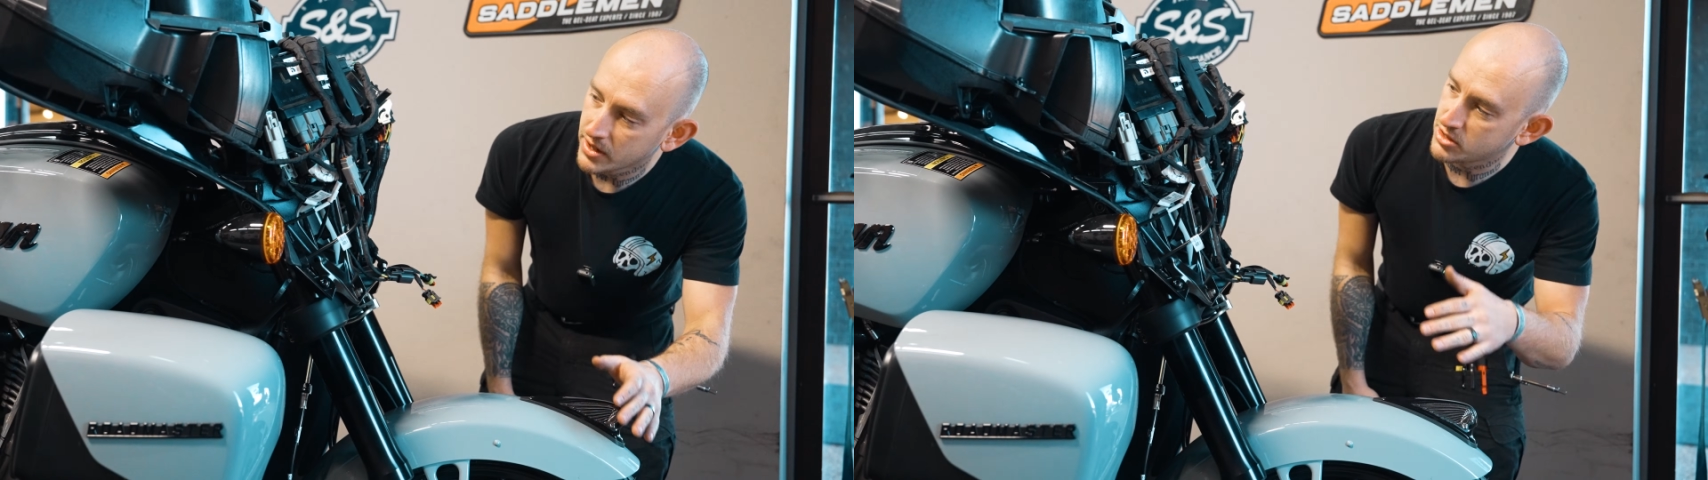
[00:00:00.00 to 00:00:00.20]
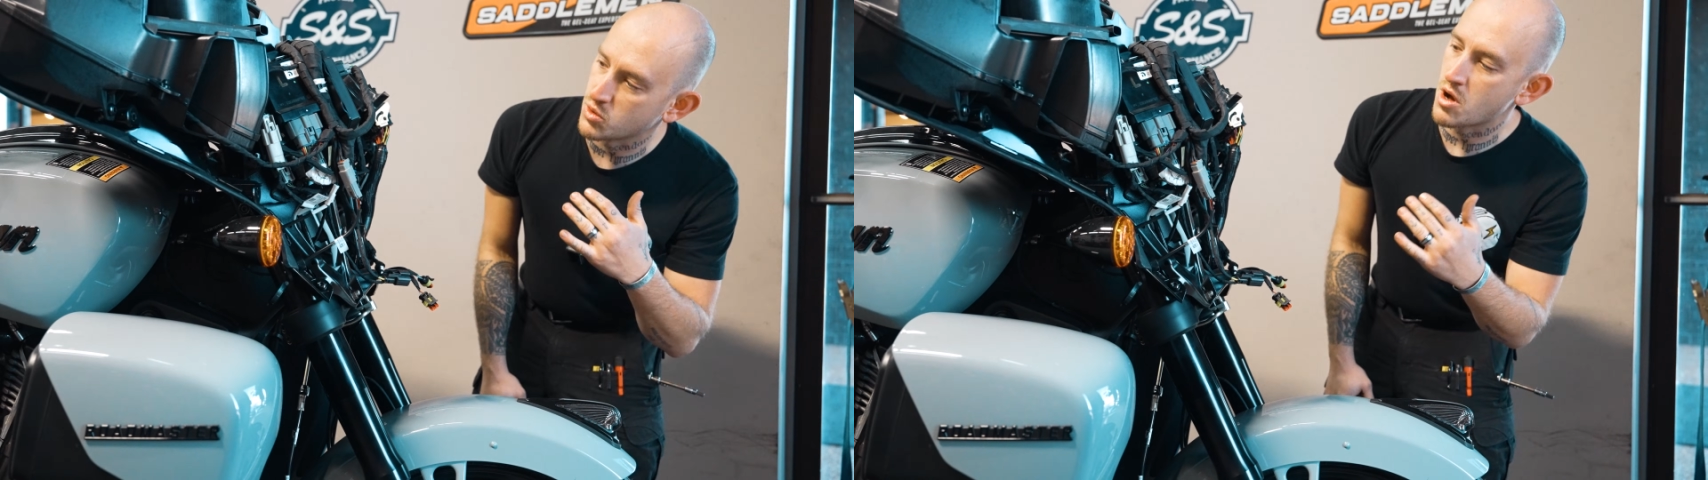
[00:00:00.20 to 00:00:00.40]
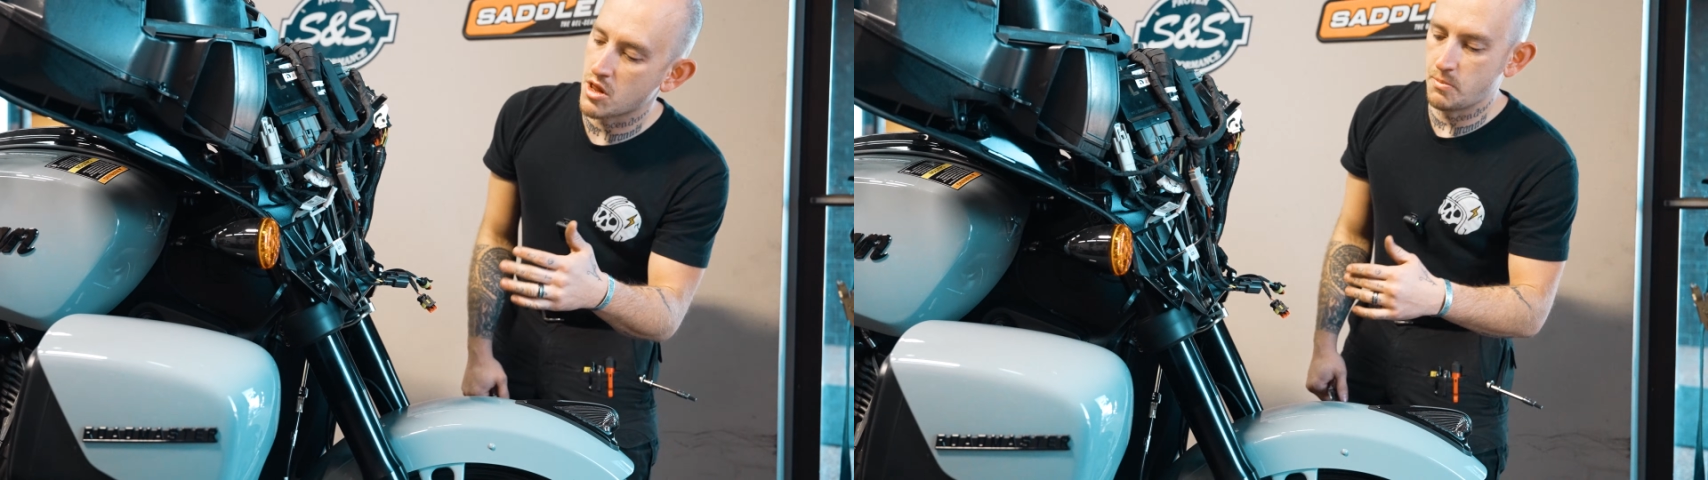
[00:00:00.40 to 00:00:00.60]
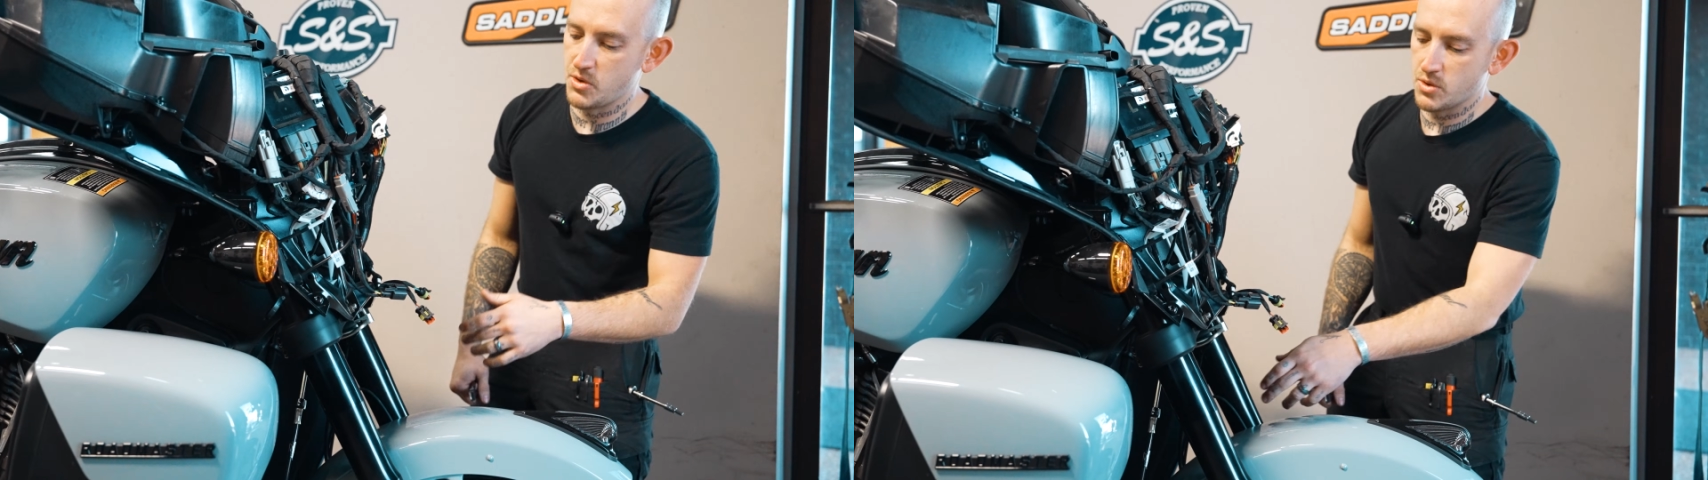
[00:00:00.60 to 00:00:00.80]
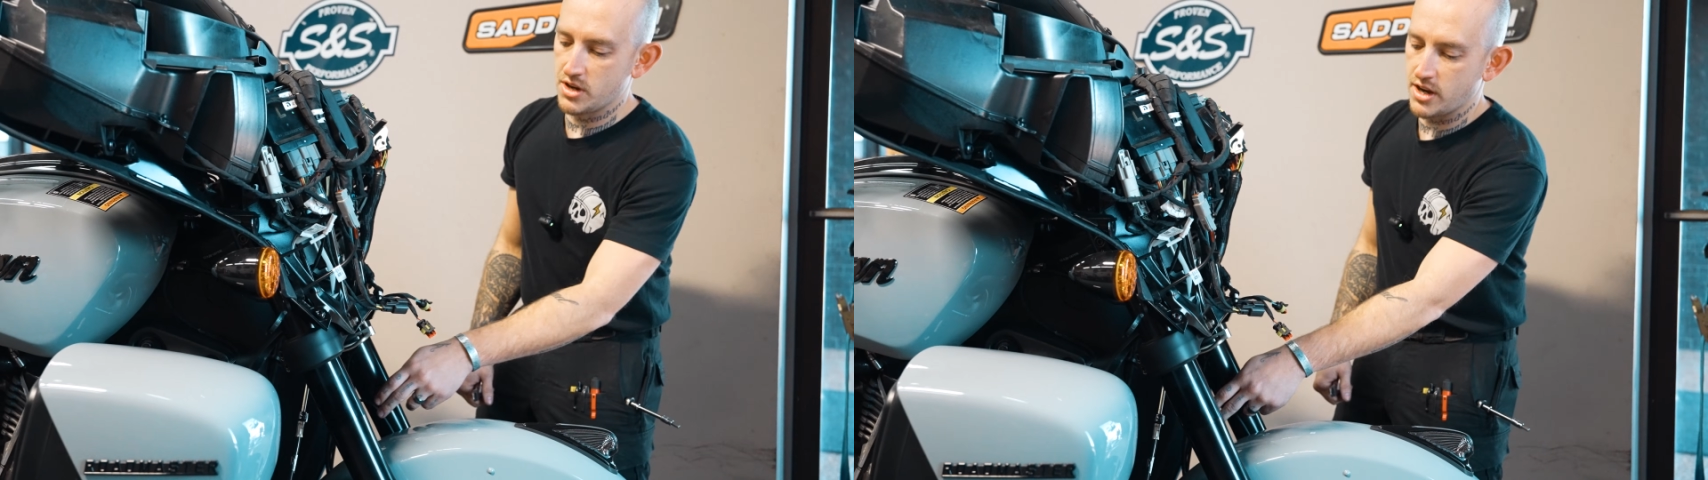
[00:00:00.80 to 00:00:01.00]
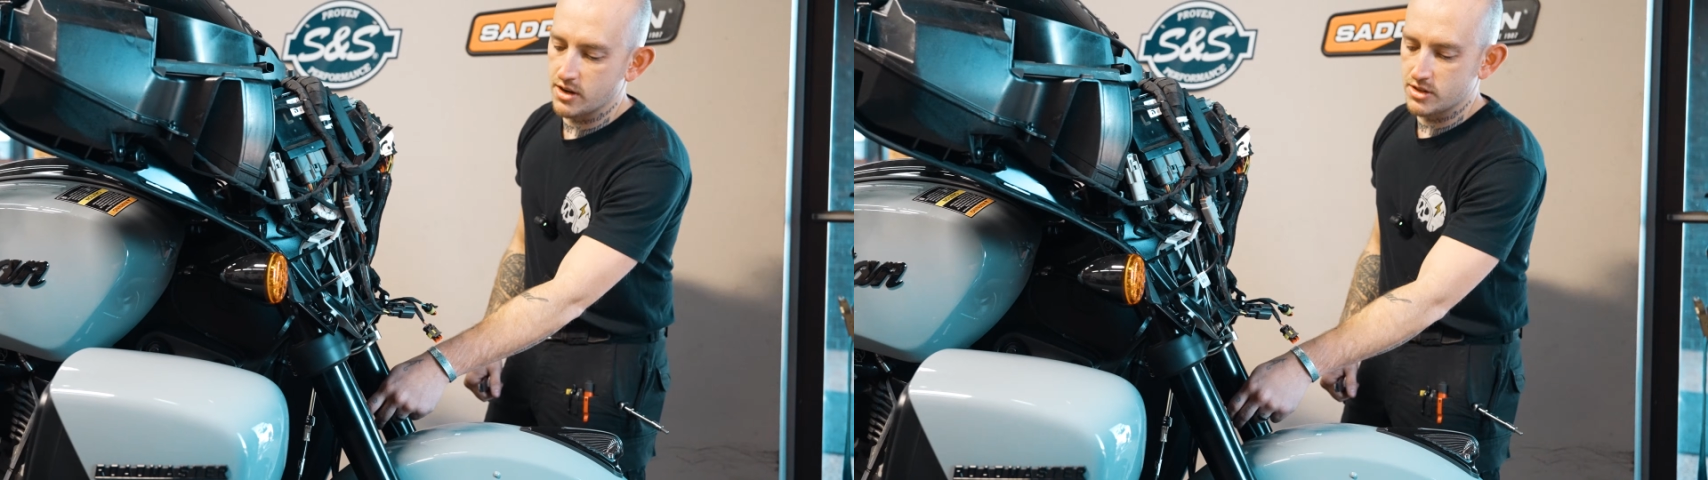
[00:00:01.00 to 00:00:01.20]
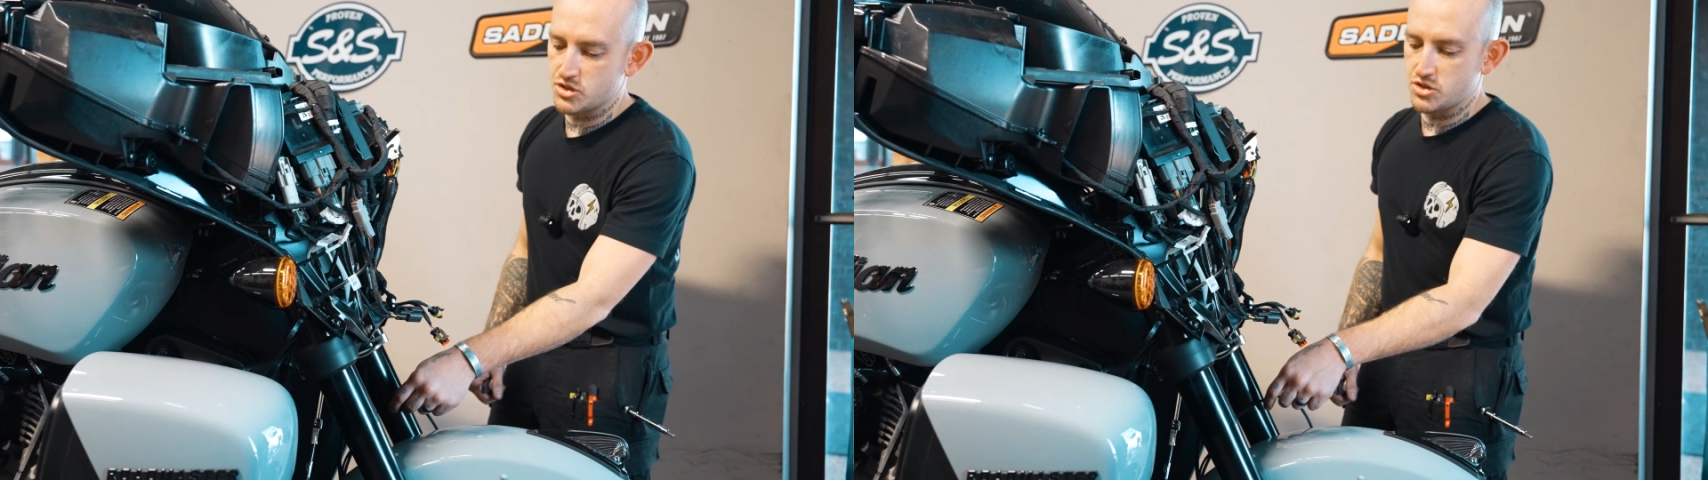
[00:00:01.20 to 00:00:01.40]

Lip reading: So all I'm doing here is